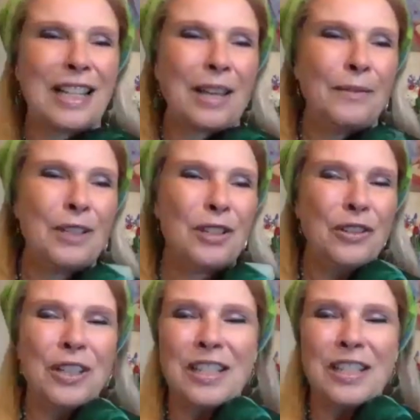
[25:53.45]
Come
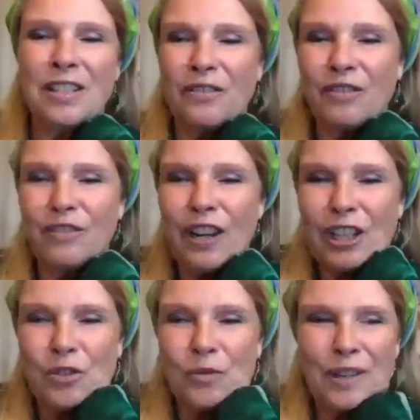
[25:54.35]
enjoy this
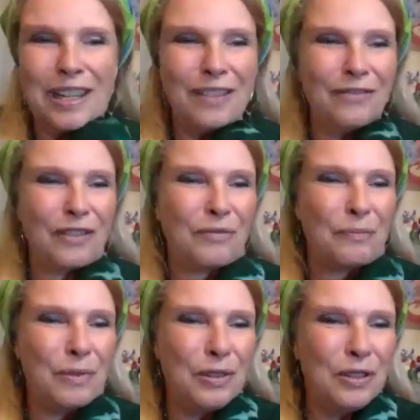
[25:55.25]
rich weave of
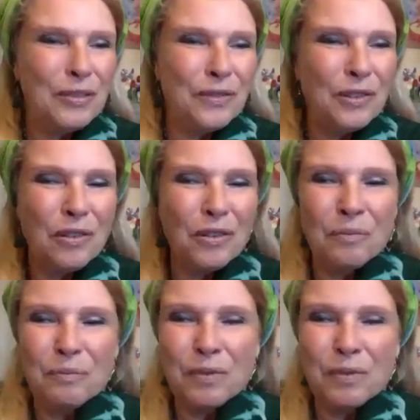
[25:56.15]
beautiful,